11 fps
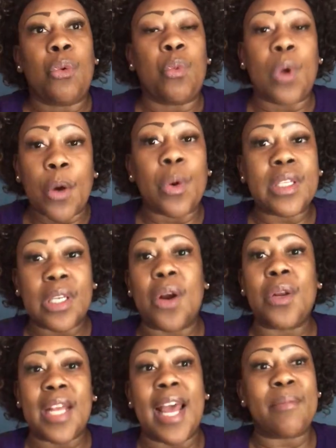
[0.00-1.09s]
we will
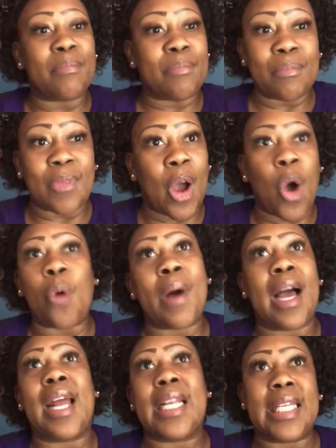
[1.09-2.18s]
turn that, oh
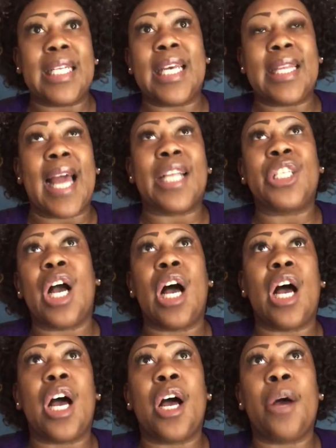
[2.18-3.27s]
my God, I didn't get that
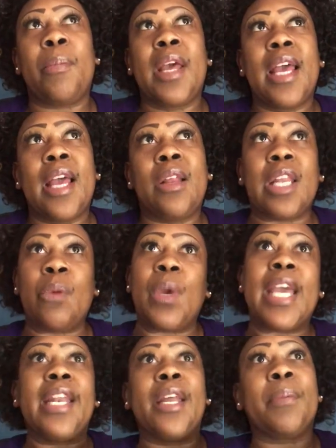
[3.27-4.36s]
job.
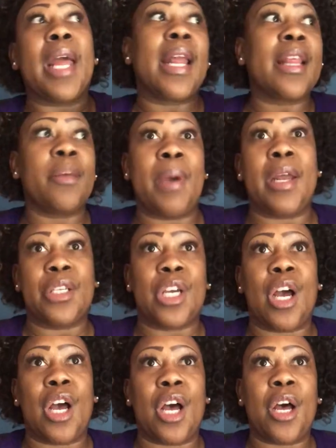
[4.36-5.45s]
We end up getting the better
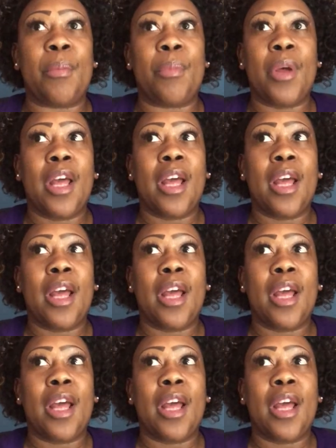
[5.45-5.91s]
job.